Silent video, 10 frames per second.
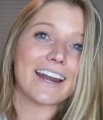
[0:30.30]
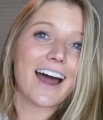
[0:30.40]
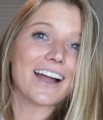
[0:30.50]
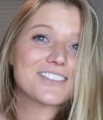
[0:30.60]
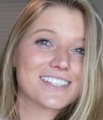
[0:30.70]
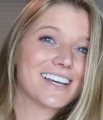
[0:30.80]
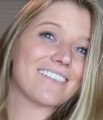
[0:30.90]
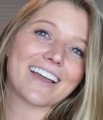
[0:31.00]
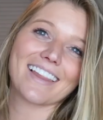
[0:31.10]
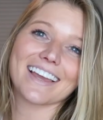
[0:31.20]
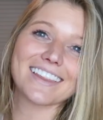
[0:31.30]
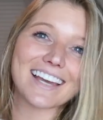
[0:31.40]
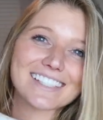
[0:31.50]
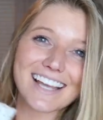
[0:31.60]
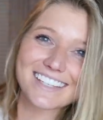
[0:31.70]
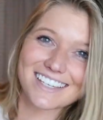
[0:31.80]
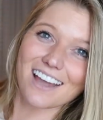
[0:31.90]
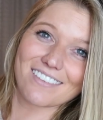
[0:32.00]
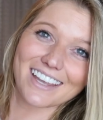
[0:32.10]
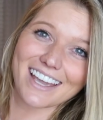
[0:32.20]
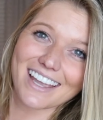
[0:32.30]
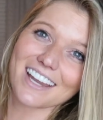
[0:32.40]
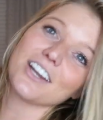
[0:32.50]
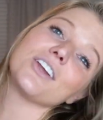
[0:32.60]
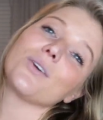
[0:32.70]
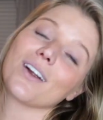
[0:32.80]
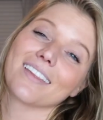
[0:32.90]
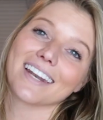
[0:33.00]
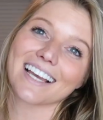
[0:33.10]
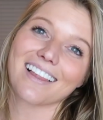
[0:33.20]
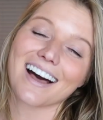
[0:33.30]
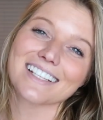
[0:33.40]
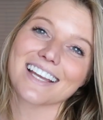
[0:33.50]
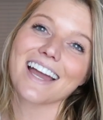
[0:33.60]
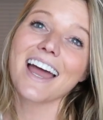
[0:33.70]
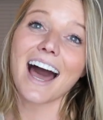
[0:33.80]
and not just going like this and shoving it in your linen closet.